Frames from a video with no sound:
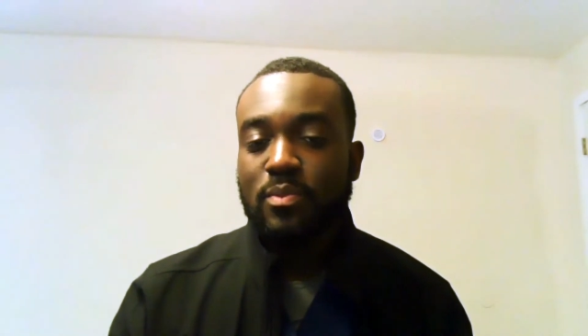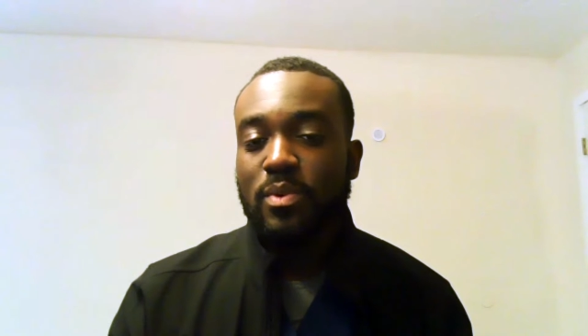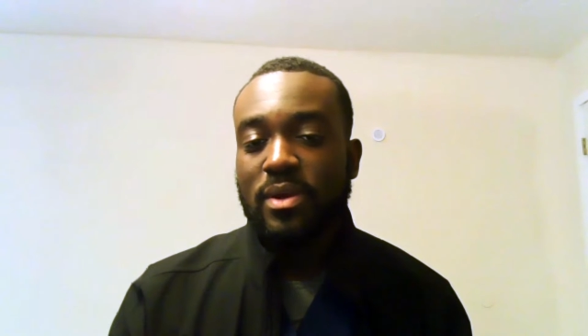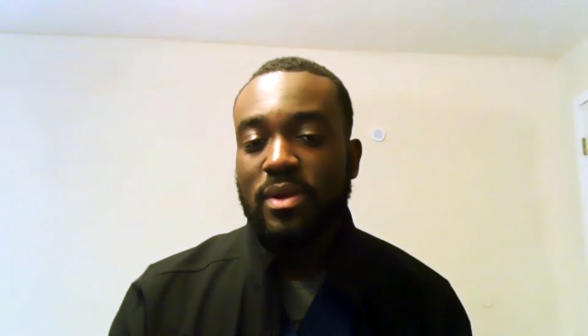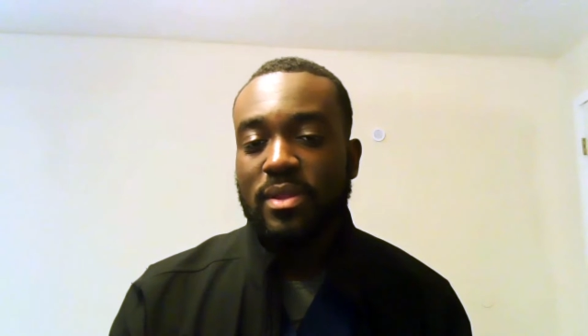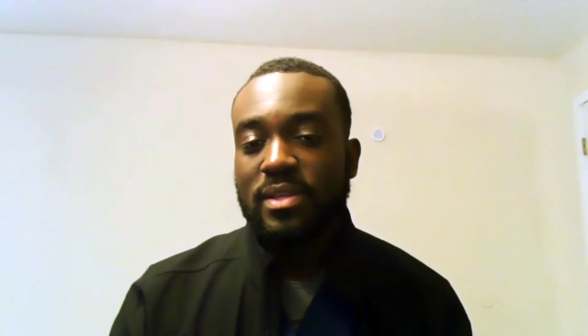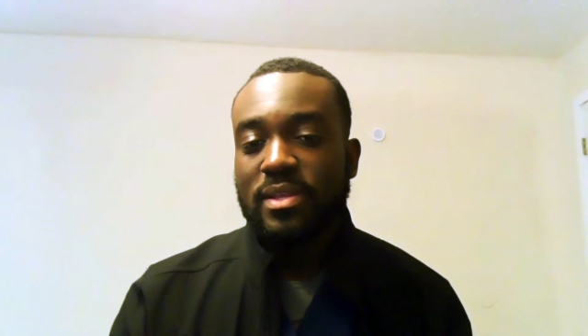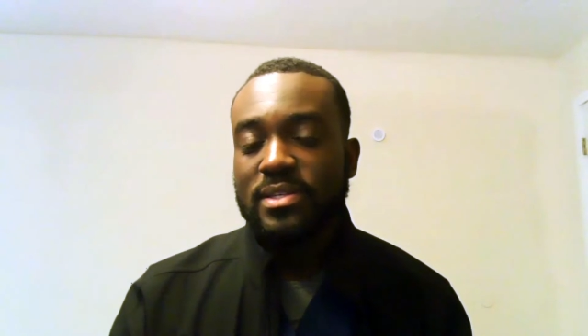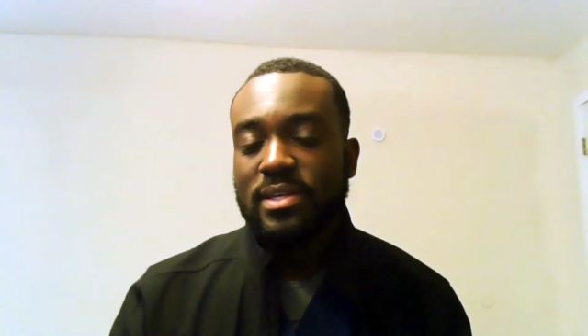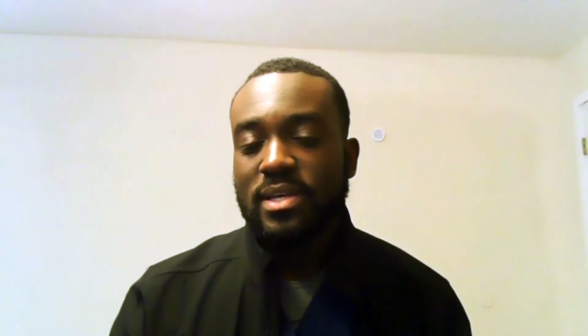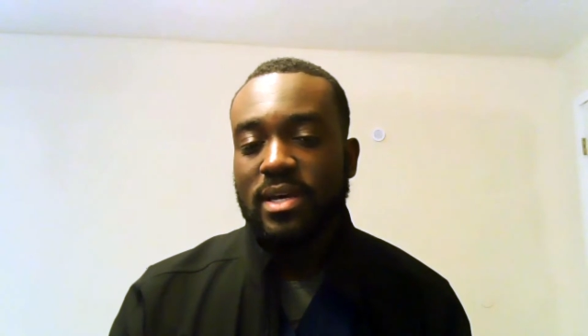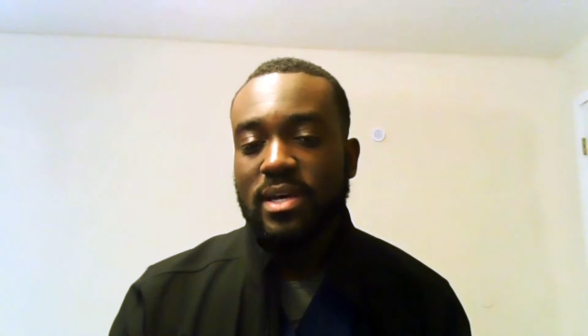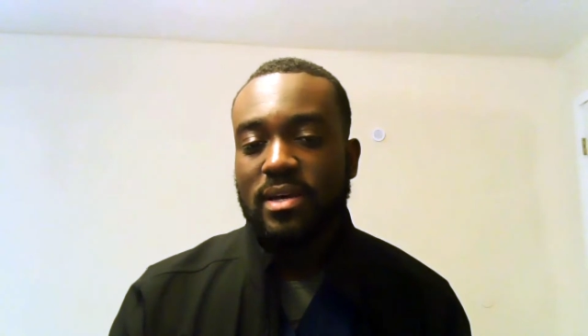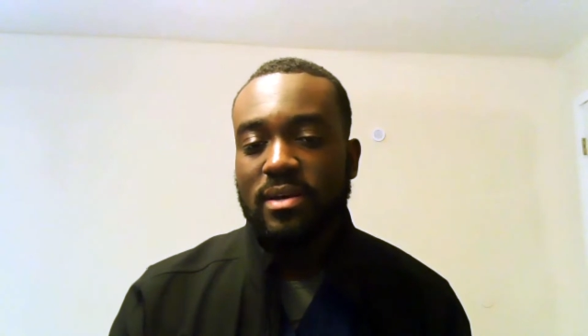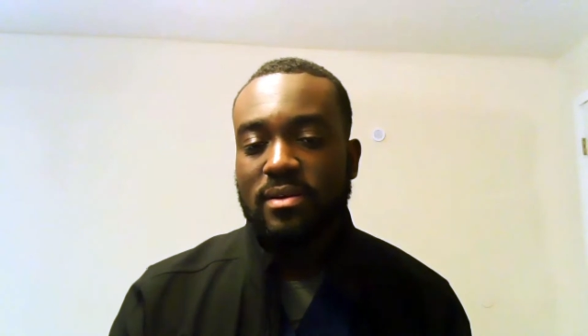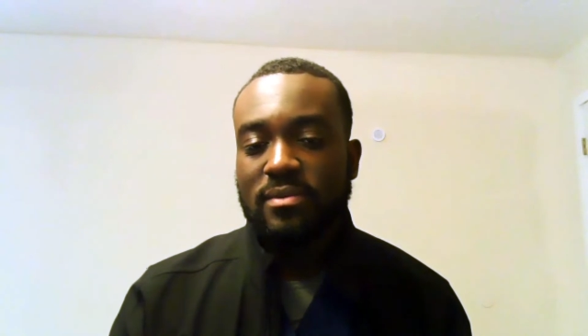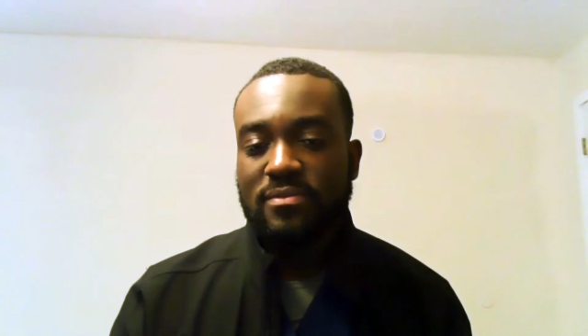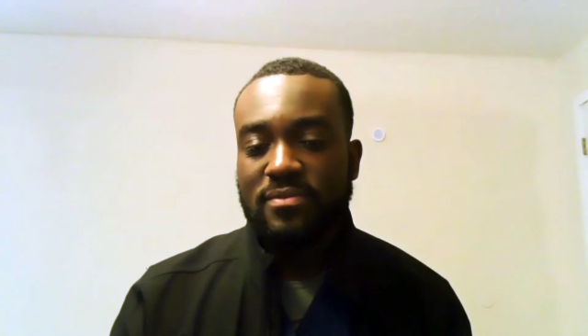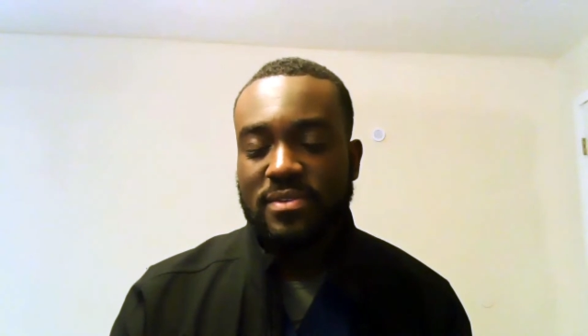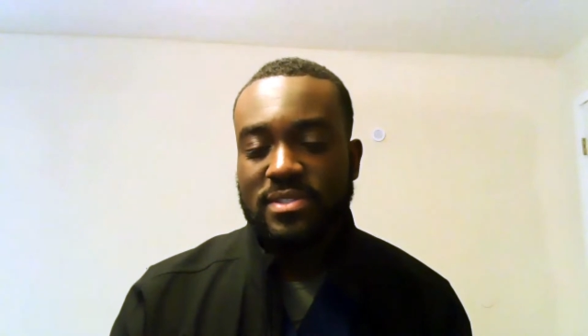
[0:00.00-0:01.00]
with
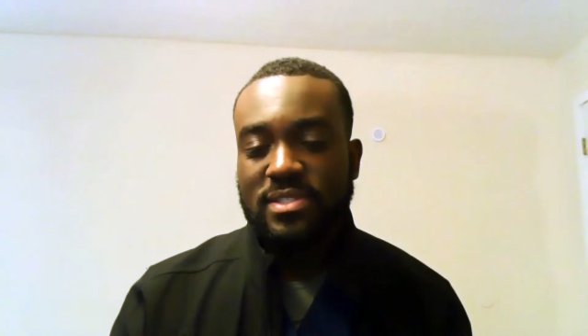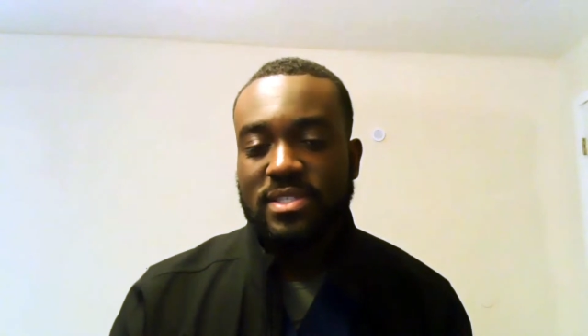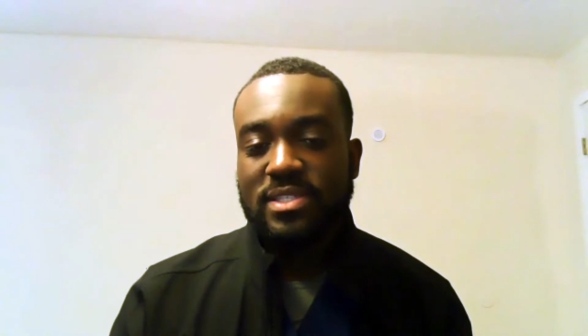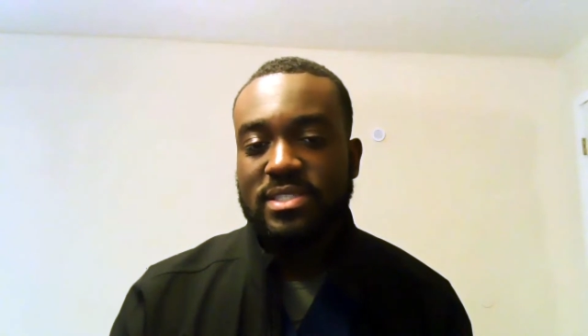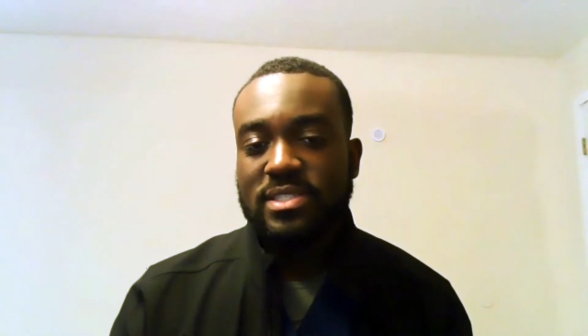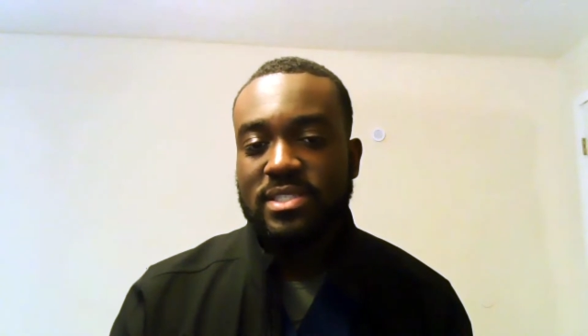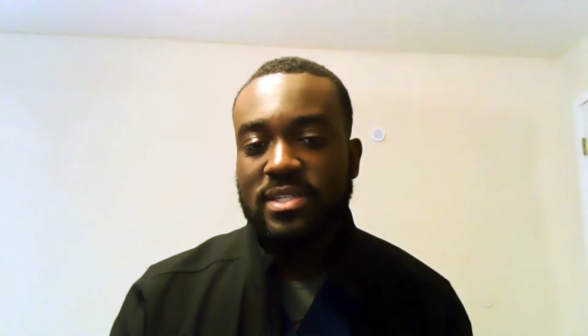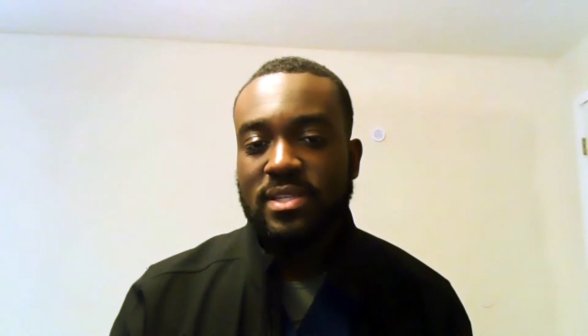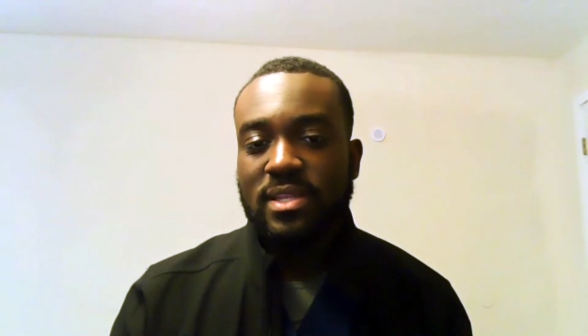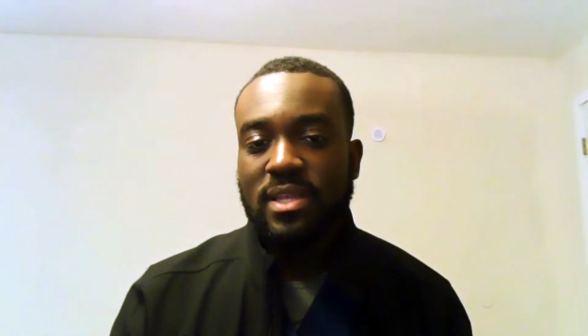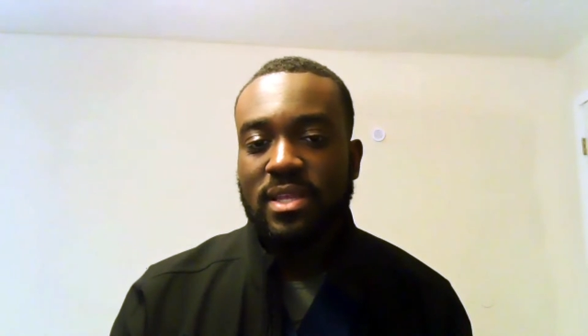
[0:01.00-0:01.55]
a physician.